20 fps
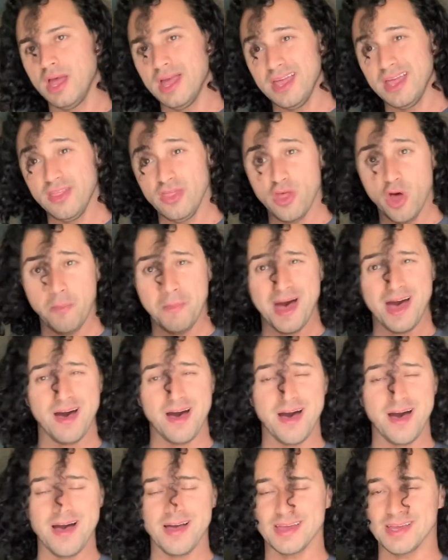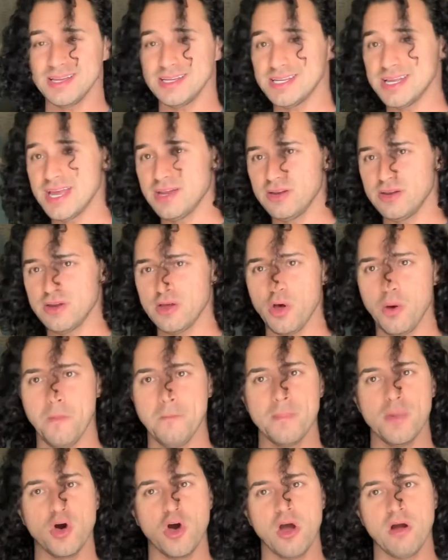And though my heart can take no
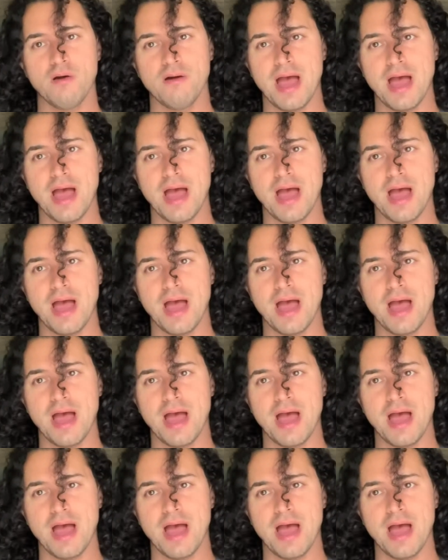more,